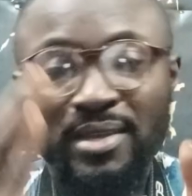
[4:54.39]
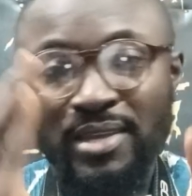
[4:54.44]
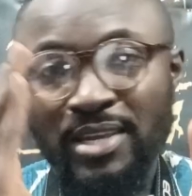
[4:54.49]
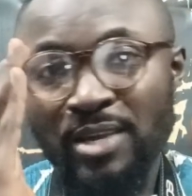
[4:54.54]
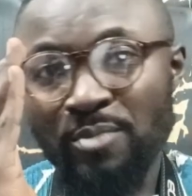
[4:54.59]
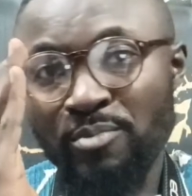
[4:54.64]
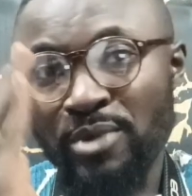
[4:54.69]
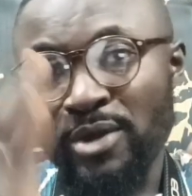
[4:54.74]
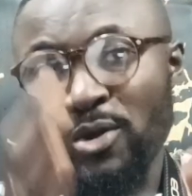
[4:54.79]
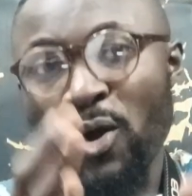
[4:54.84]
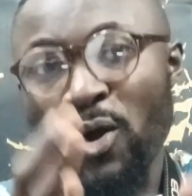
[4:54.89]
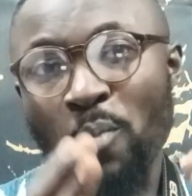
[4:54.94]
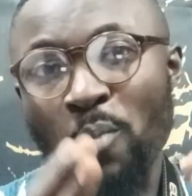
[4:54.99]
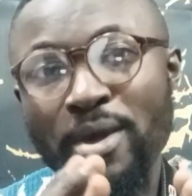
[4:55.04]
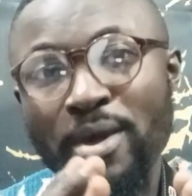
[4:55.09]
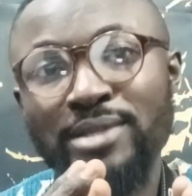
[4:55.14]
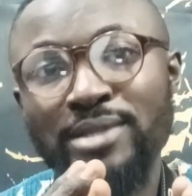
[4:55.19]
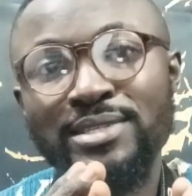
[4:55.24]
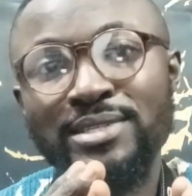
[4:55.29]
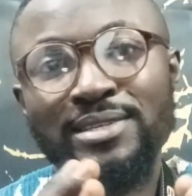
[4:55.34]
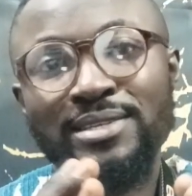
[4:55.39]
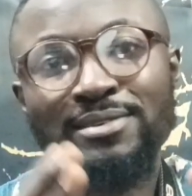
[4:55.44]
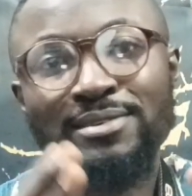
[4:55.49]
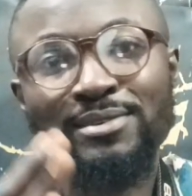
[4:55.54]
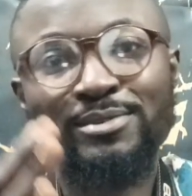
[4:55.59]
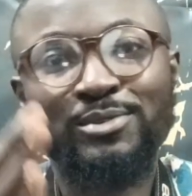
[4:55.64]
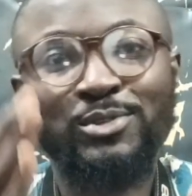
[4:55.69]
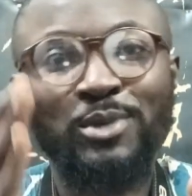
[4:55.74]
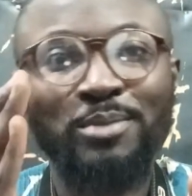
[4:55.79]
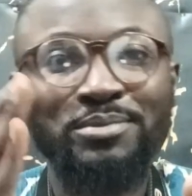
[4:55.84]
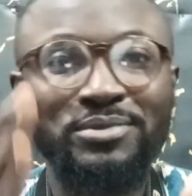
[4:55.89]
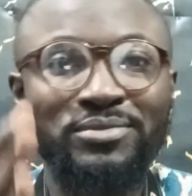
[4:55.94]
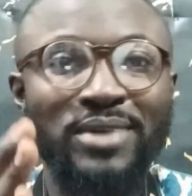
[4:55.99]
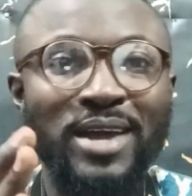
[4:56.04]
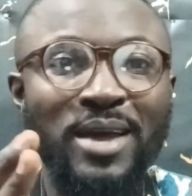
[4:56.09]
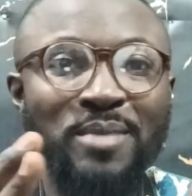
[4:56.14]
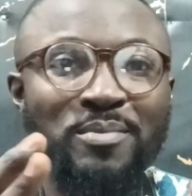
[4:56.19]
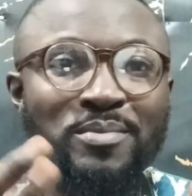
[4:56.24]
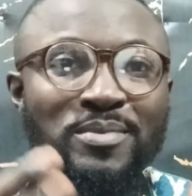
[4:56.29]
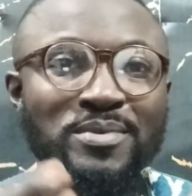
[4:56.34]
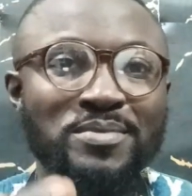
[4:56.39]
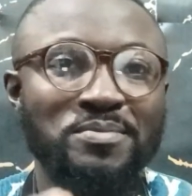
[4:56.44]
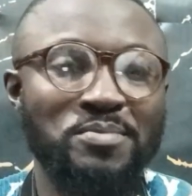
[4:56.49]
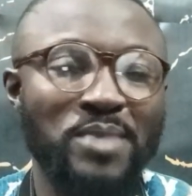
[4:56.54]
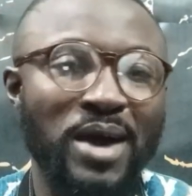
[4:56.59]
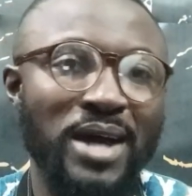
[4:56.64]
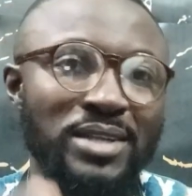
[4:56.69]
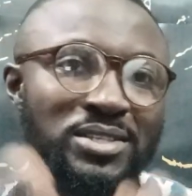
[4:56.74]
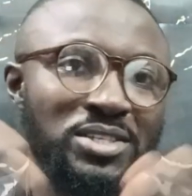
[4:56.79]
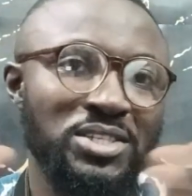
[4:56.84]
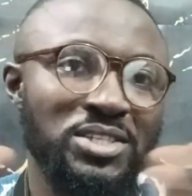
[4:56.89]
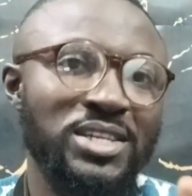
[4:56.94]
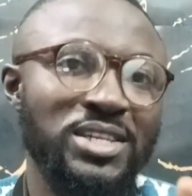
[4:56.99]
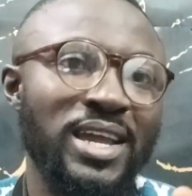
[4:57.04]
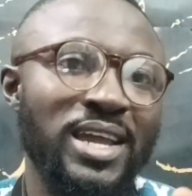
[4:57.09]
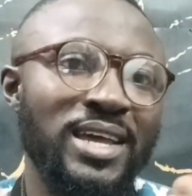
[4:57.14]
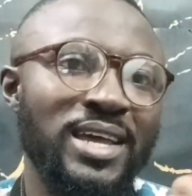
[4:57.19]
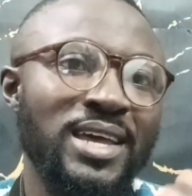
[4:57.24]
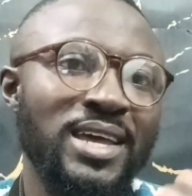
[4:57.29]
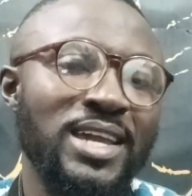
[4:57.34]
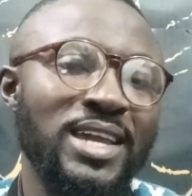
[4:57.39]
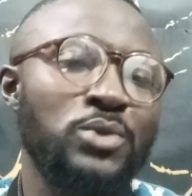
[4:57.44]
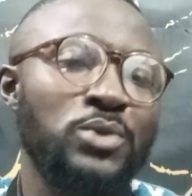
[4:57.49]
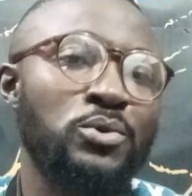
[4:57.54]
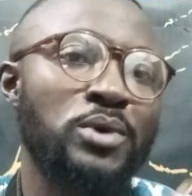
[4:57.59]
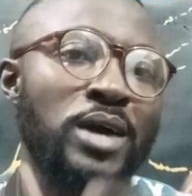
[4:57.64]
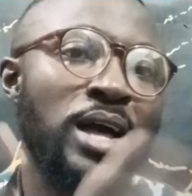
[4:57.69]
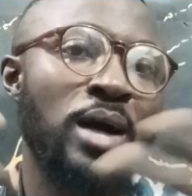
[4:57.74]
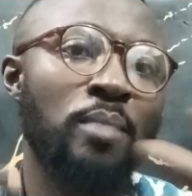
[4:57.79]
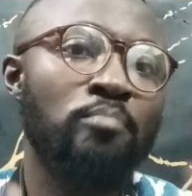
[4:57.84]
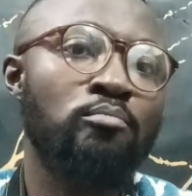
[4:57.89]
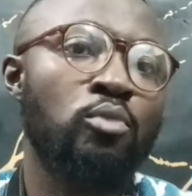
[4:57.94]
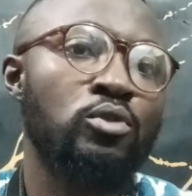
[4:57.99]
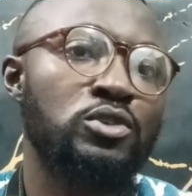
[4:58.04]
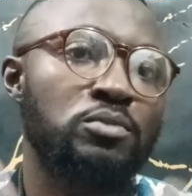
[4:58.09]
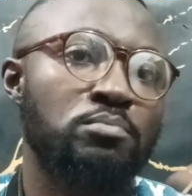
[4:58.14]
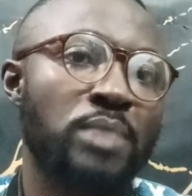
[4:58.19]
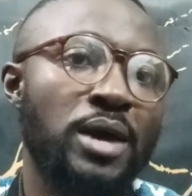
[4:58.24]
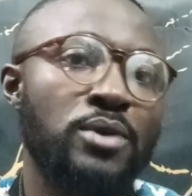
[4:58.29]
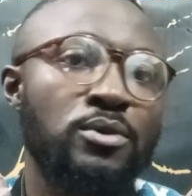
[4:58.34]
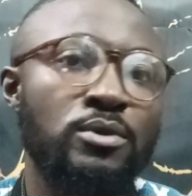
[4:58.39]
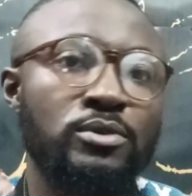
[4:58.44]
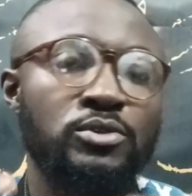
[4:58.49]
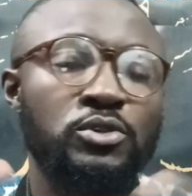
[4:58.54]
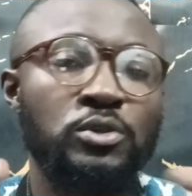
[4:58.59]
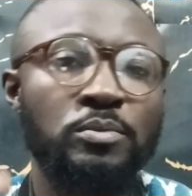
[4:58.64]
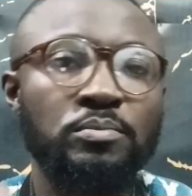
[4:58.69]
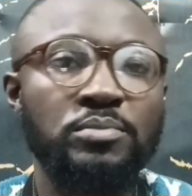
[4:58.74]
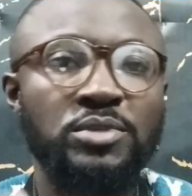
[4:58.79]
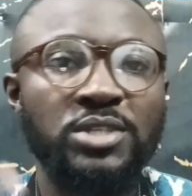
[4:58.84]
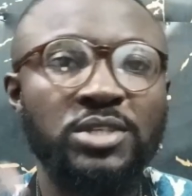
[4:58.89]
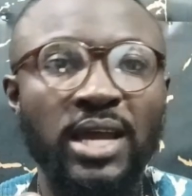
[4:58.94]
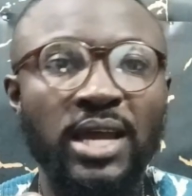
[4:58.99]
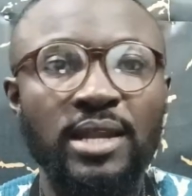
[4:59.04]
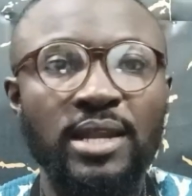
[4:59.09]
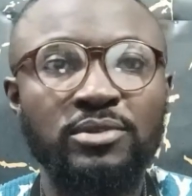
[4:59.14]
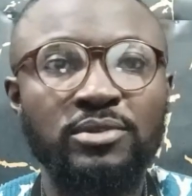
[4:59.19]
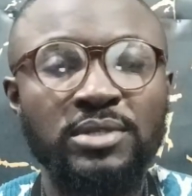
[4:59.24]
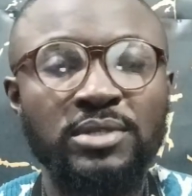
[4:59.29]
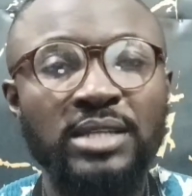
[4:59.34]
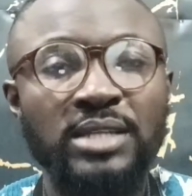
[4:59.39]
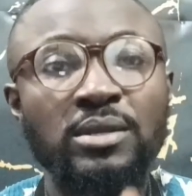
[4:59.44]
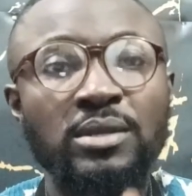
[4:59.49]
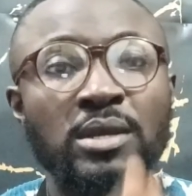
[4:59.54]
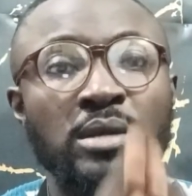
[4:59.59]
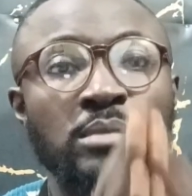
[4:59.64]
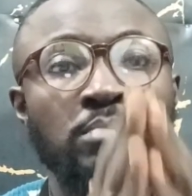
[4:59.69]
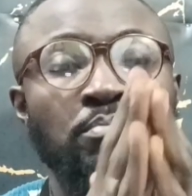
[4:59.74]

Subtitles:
keep a comment, subscribe and share. It will help boost my YouTube channel so that